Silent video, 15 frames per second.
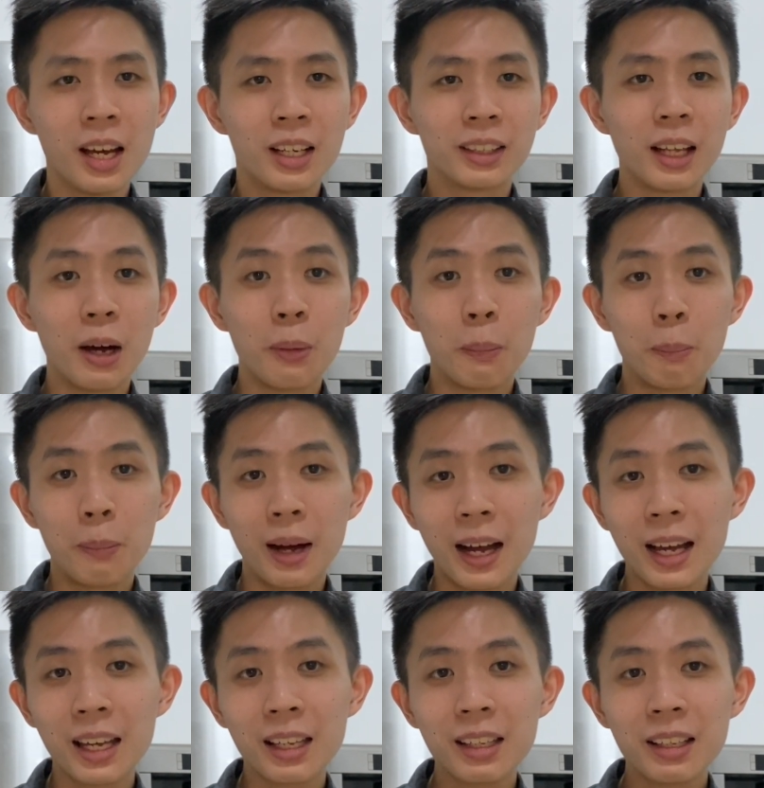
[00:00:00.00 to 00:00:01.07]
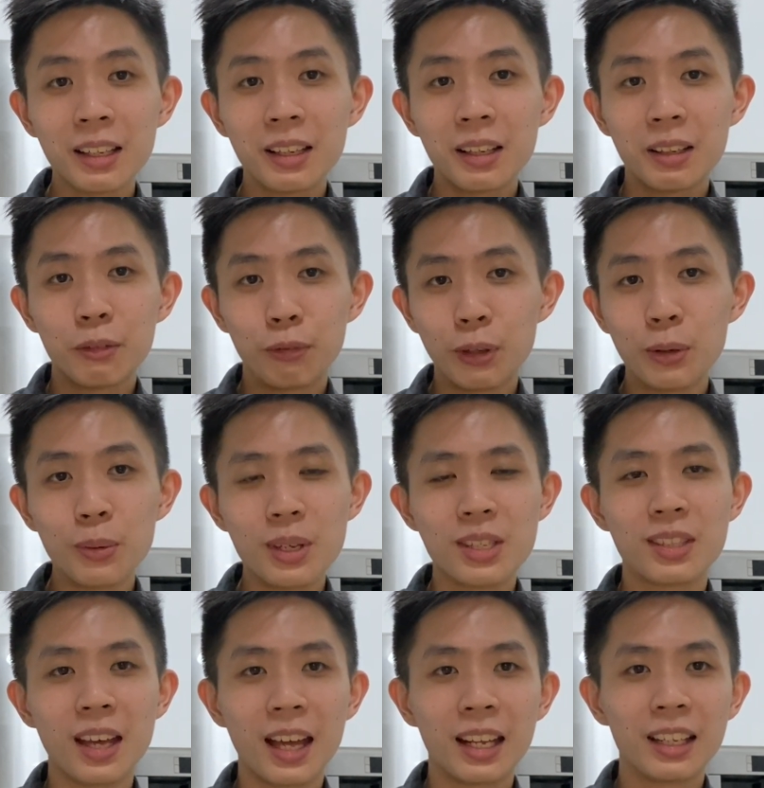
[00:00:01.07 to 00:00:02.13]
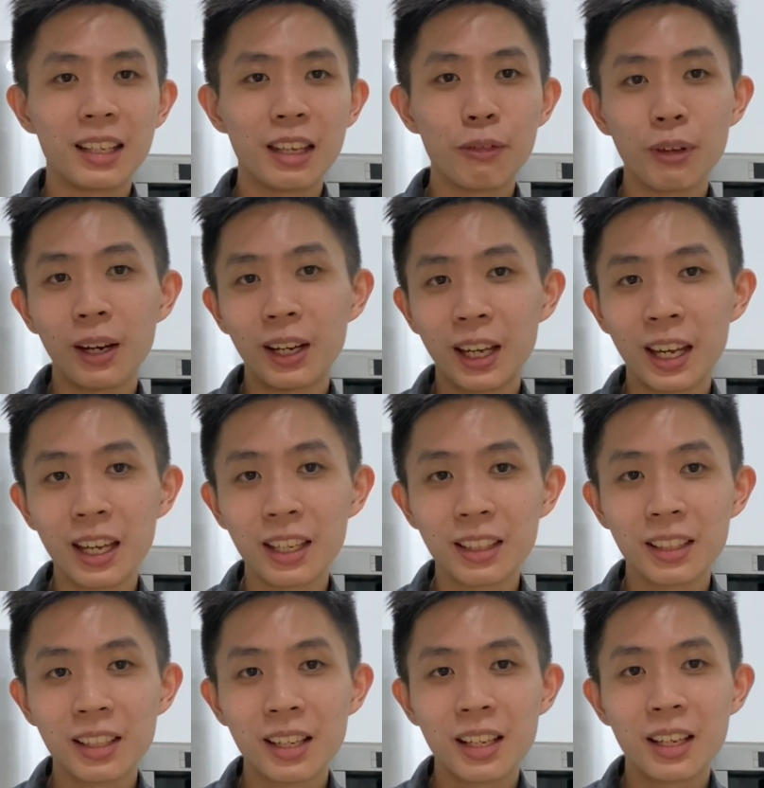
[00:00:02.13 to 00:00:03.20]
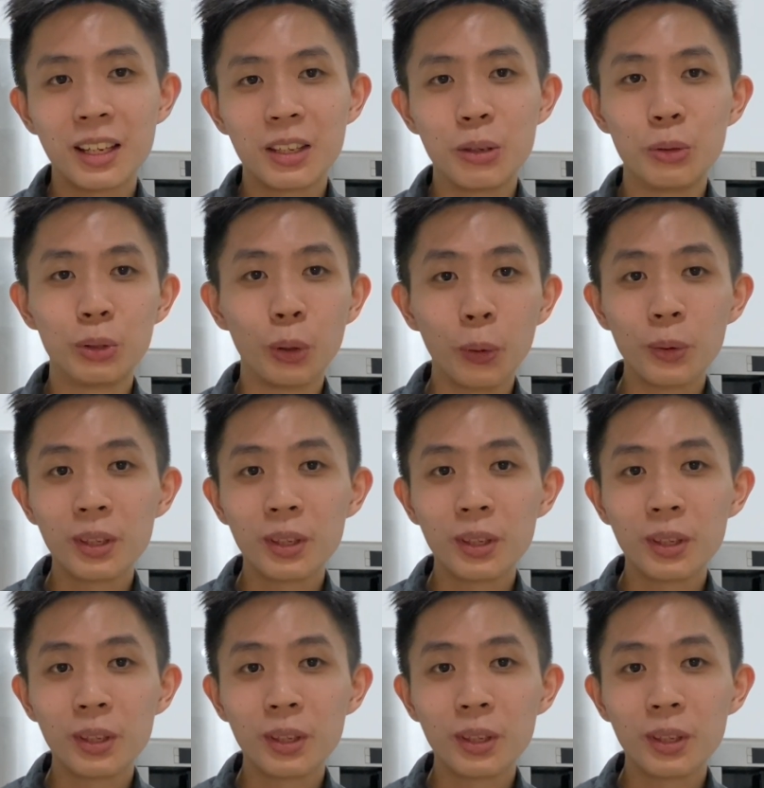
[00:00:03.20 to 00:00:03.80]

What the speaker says: Now, my view is that if you're ahead, you don't